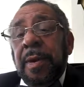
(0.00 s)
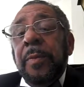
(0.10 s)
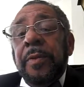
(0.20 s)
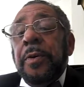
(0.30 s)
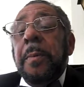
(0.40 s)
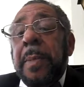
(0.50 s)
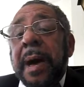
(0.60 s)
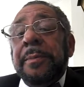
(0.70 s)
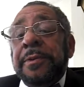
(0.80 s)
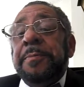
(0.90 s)
with
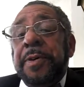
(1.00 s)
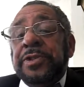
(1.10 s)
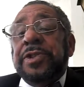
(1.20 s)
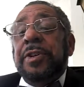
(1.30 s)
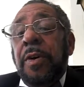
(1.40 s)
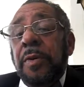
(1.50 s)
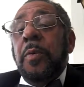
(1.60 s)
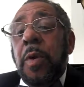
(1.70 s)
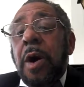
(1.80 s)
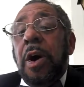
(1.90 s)
Obama's picture on the
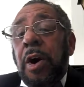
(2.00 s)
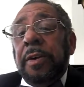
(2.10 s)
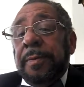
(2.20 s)
wall.